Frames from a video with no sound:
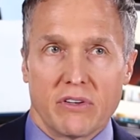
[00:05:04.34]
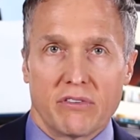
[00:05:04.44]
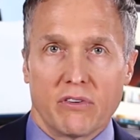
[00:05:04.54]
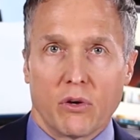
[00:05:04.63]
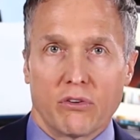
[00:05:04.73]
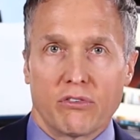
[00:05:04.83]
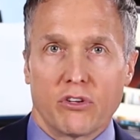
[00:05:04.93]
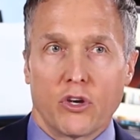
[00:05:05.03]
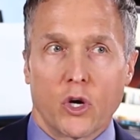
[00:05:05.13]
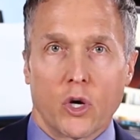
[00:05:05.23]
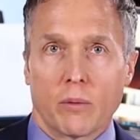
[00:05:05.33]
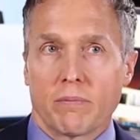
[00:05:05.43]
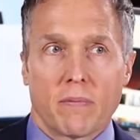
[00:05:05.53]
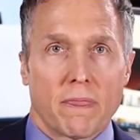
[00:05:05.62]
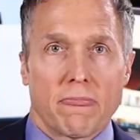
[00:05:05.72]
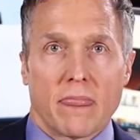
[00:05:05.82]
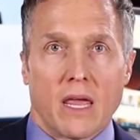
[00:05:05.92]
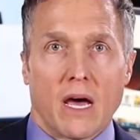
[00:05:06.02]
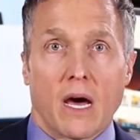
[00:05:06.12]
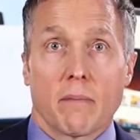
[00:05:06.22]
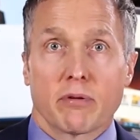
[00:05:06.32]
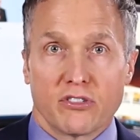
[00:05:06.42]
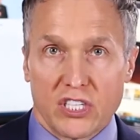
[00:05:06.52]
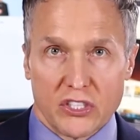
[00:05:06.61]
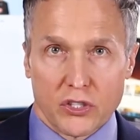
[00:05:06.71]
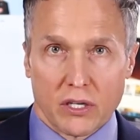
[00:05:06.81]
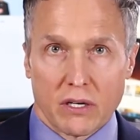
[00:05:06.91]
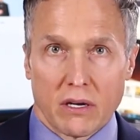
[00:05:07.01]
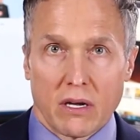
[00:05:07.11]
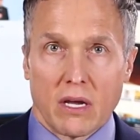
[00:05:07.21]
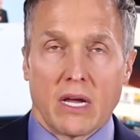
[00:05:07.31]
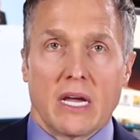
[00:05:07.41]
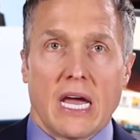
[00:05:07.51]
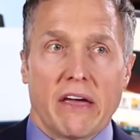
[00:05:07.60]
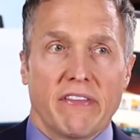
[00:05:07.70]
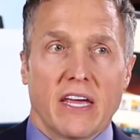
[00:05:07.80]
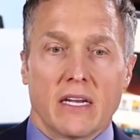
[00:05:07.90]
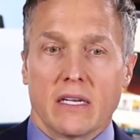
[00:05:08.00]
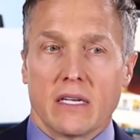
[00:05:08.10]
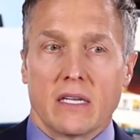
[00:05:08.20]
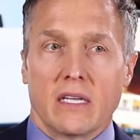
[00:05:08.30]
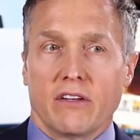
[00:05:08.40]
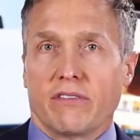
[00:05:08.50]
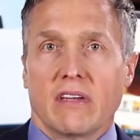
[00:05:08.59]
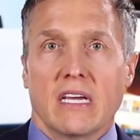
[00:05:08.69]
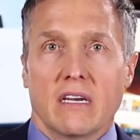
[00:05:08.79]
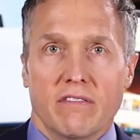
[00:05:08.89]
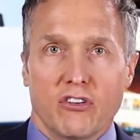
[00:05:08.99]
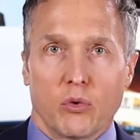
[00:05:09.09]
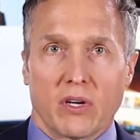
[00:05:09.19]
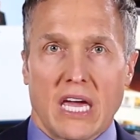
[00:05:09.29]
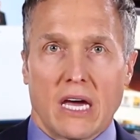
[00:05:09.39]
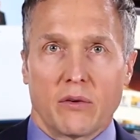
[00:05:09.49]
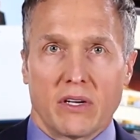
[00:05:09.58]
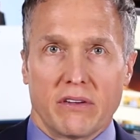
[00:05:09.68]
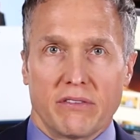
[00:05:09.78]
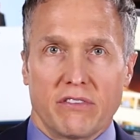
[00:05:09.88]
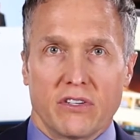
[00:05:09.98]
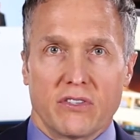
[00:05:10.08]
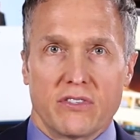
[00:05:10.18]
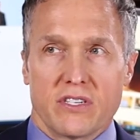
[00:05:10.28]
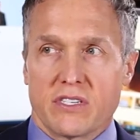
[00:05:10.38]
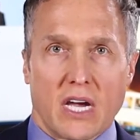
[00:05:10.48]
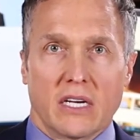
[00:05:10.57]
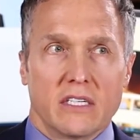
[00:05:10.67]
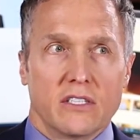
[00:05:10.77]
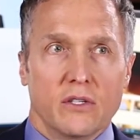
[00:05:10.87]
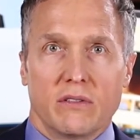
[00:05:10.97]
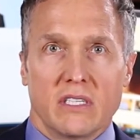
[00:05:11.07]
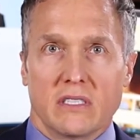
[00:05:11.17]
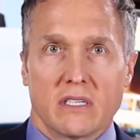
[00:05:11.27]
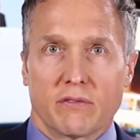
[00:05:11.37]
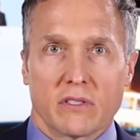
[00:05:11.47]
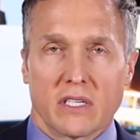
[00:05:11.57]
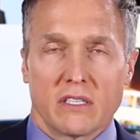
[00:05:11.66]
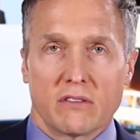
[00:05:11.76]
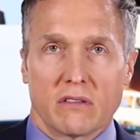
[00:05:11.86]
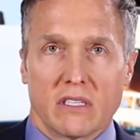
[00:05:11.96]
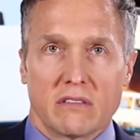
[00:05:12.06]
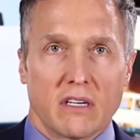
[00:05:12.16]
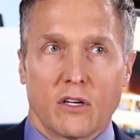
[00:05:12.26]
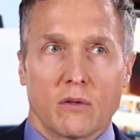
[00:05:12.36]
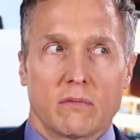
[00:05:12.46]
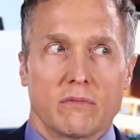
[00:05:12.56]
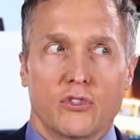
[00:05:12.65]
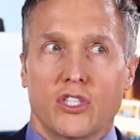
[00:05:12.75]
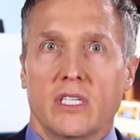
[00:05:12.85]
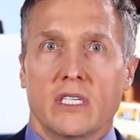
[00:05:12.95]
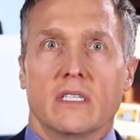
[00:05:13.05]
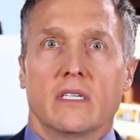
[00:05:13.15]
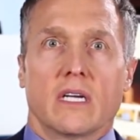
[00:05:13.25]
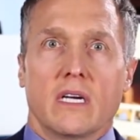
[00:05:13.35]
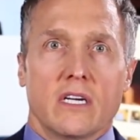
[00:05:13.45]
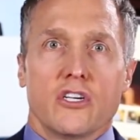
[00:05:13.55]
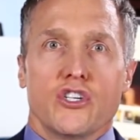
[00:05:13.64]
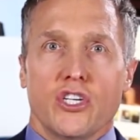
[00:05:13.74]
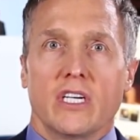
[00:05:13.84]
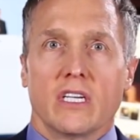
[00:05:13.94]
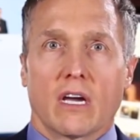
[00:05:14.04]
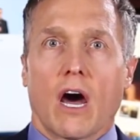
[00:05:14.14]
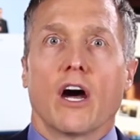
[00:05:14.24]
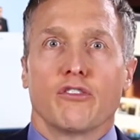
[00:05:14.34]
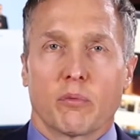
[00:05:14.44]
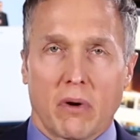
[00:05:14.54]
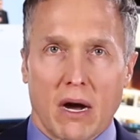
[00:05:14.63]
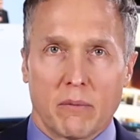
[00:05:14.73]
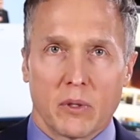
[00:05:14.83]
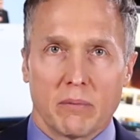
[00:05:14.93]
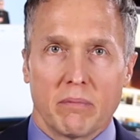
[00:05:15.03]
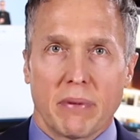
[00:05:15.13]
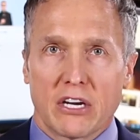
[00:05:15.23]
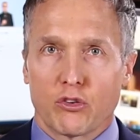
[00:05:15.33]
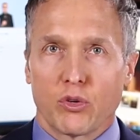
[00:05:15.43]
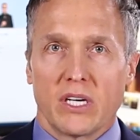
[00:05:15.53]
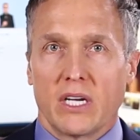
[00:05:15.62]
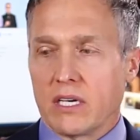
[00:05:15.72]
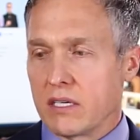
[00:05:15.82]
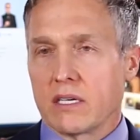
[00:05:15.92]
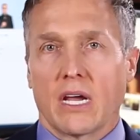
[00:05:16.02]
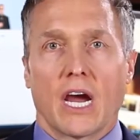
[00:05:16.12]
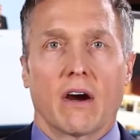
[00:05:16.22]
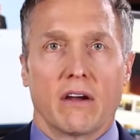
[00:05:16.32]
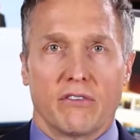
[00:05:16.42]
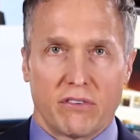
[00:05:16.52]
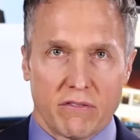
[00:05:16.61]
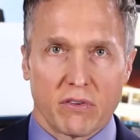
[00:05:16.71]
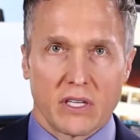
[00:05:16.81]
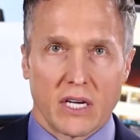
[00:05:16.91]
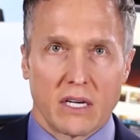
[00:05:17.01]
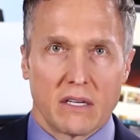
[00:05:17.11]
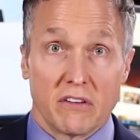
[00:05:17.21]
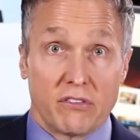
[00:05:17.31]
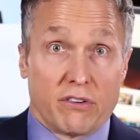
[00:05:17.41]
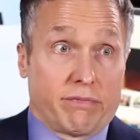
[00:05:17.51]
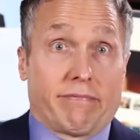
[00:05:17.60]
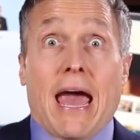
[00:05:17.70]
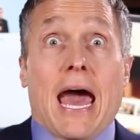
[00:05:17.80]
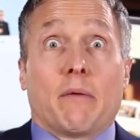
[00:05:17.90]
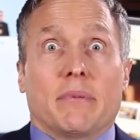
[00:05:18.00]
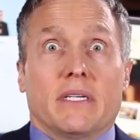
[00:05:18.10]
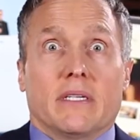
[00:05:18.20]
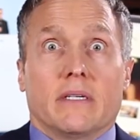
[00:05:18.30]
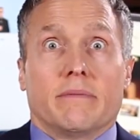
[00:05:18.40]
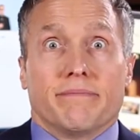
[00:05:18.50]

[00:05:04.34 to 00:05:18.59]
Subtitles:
this notice and cure procedure, and then these individual counties just decided to do things differently. So they said she didn't cause a problem by treating areas differently. This just happened.